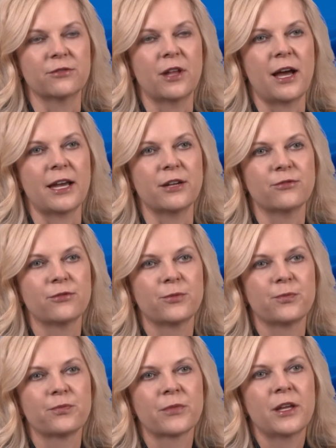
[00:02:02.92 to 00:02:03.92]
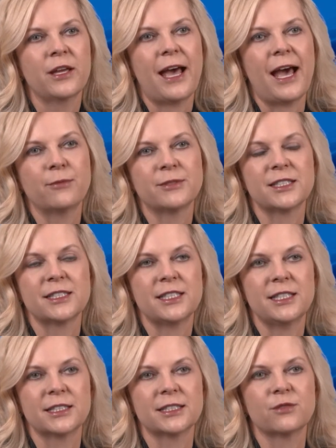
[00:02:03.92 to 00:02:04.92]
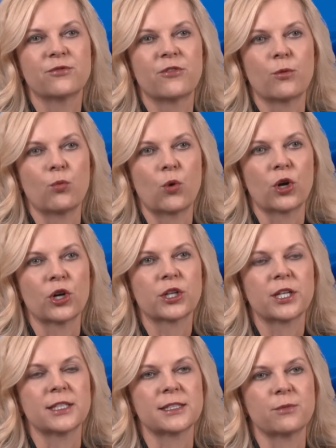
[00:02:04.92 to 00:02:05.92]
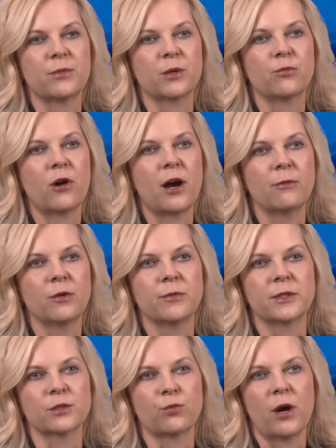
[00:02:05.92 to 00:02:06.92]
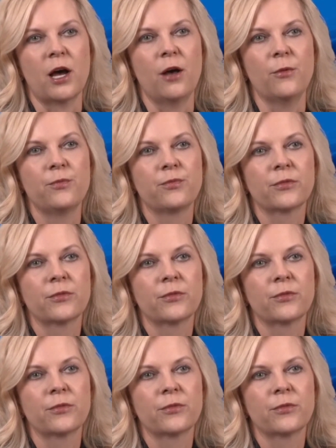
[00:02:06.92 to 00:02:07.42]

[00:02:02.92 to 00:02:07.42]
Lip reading: of life. Absenteeism from work is a big problem as well.